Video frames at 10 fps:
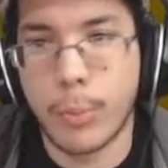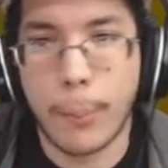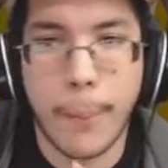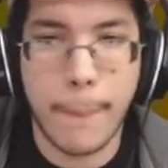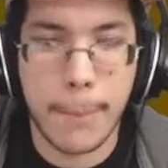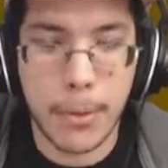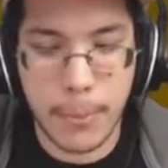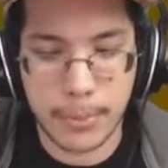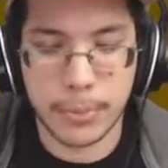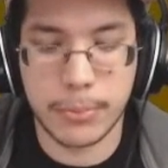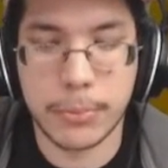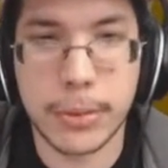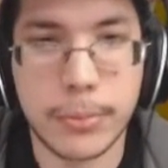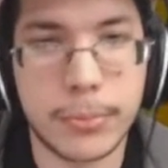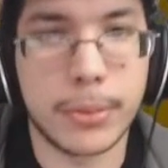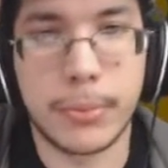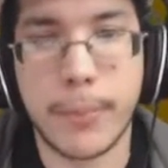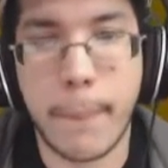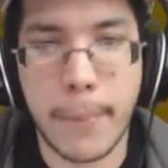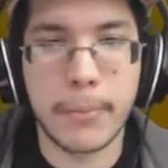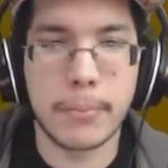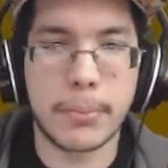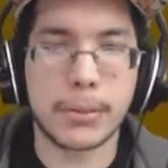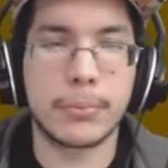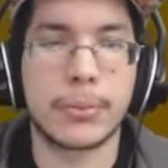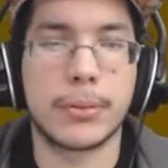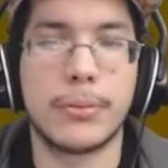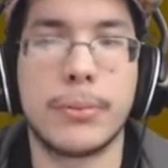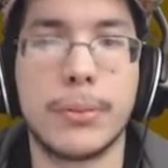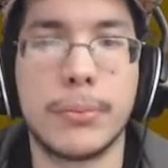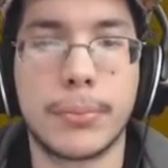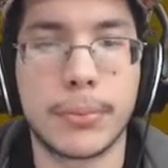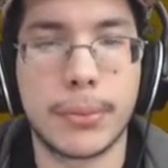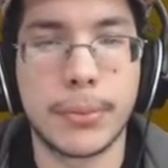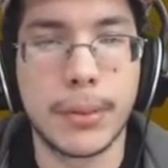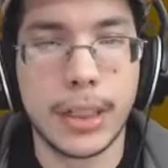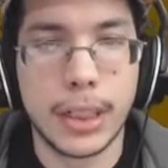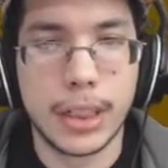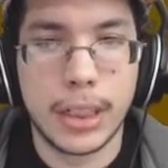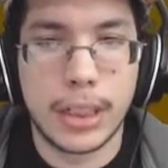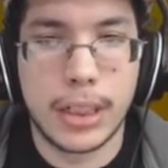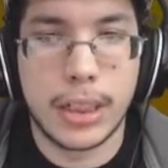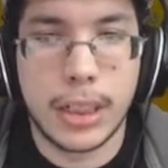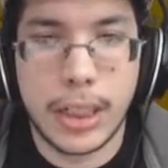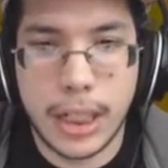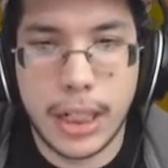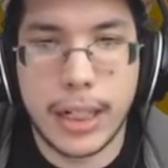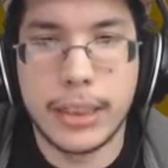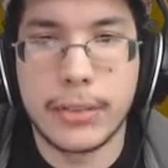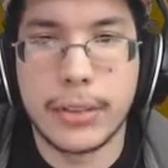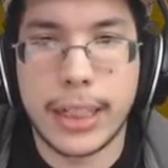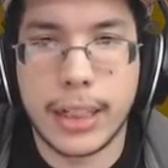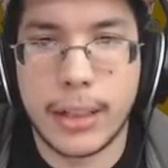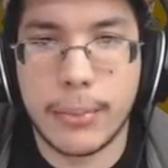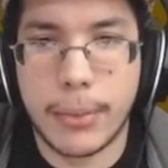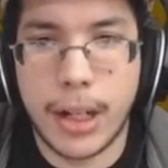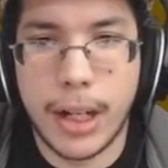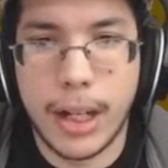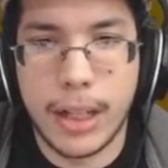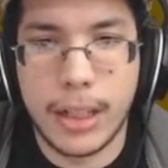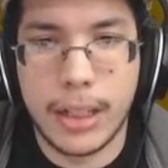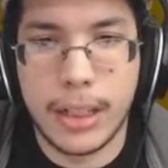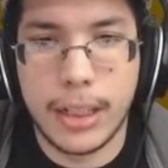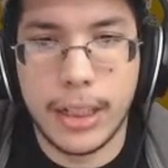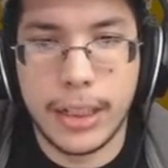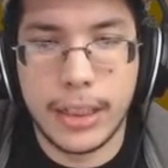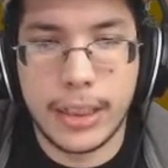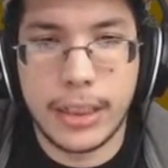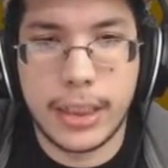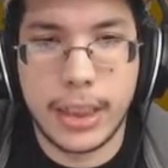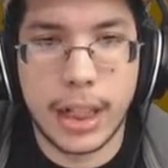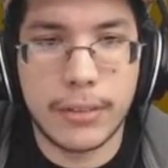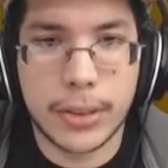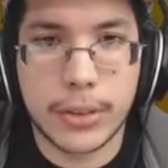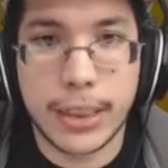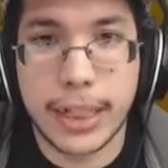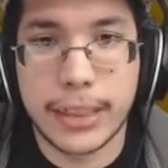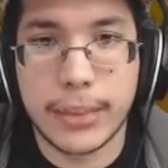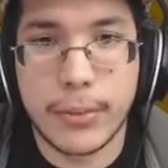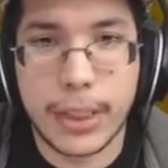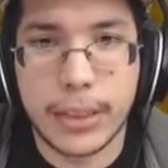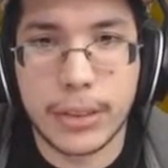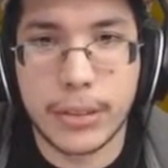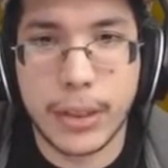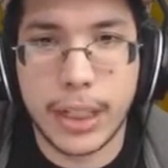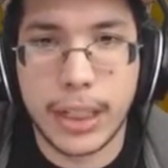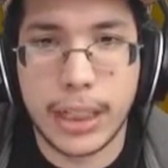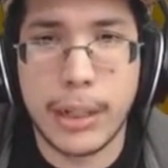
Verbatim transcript: Boom, boom, boom, boom, boom, boom, boom, boom, boom, boom, boom, boom. I know that in the off-screen, I did run into a